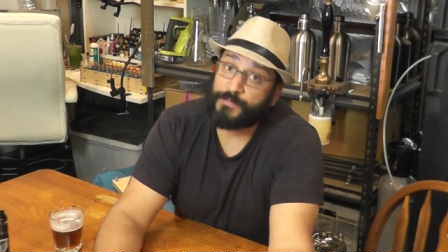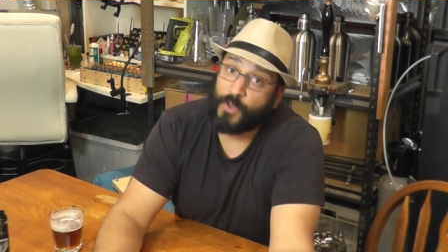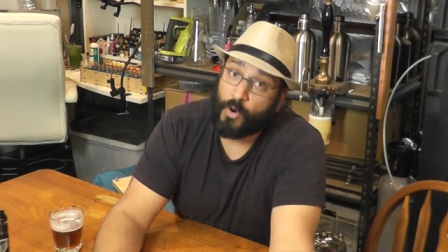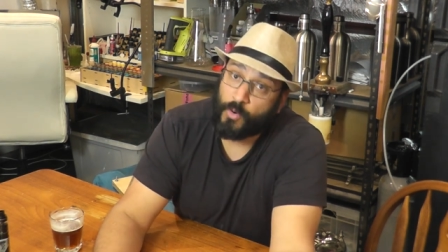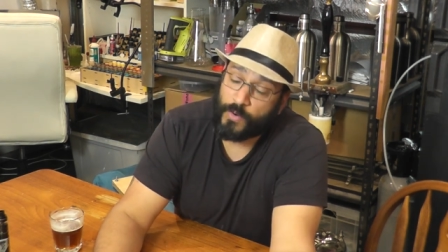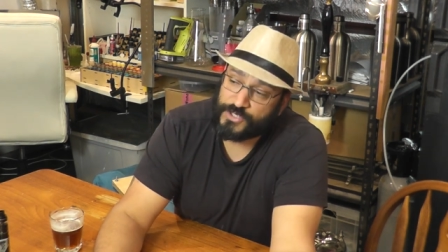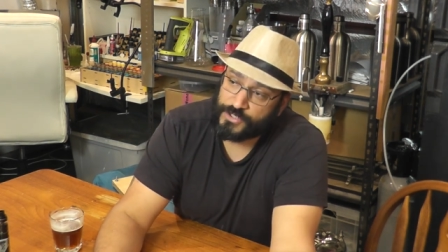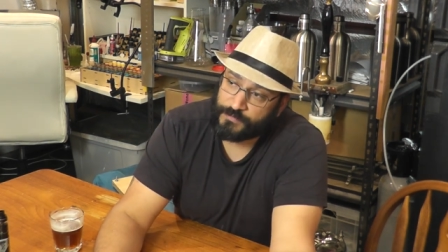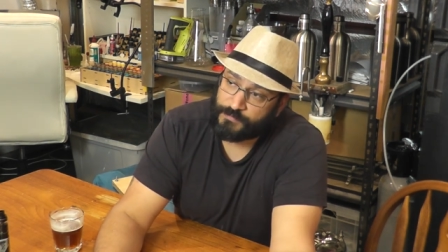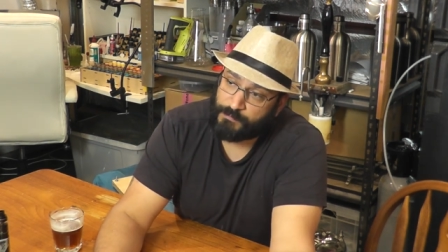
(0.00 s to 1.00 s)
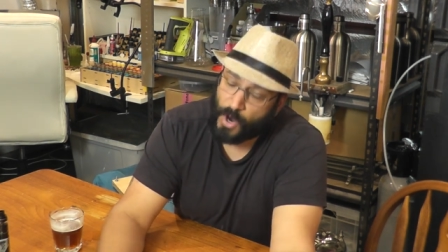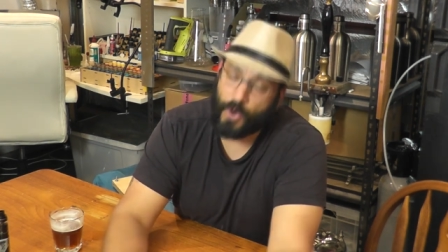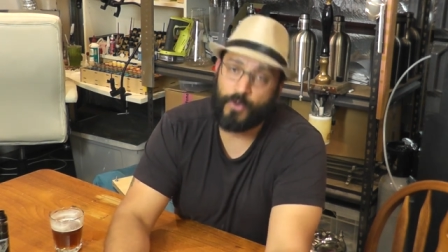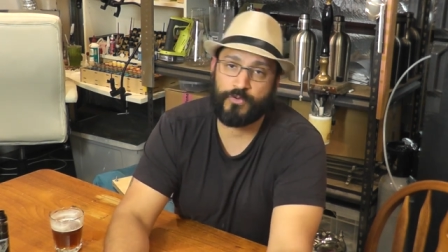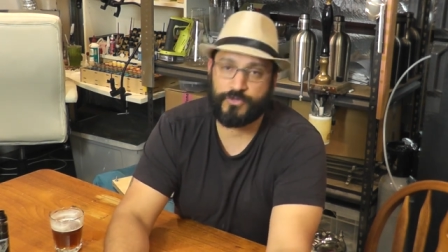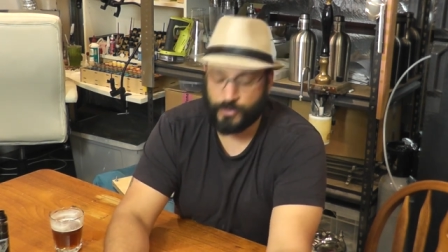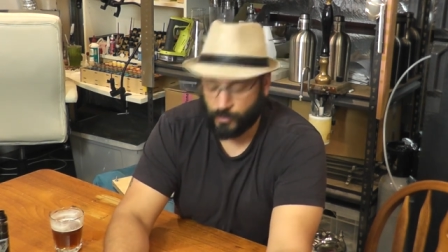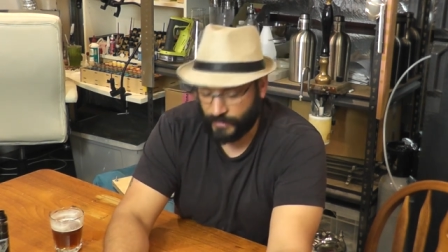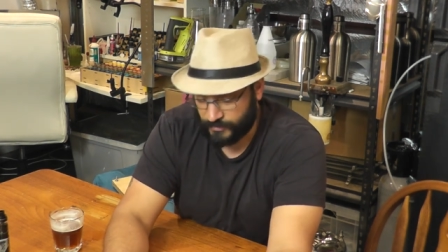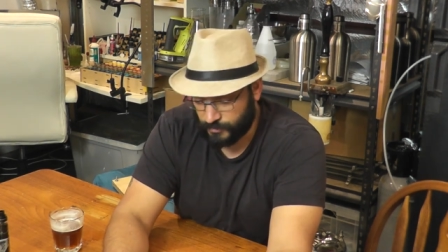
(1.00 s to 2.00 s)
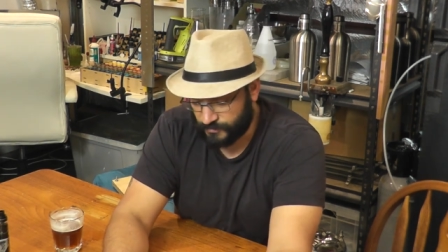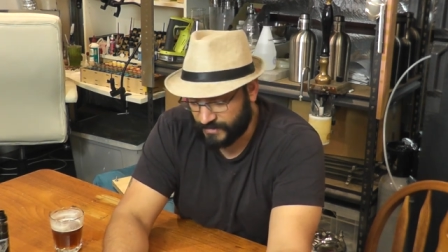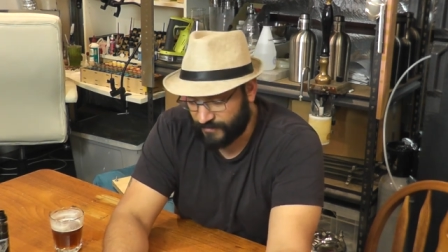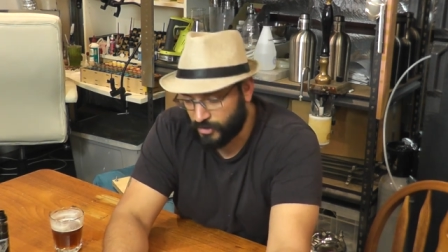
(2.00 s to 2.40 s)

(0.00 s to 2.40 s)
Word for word: up the whole question of pose and all that sort of stuff.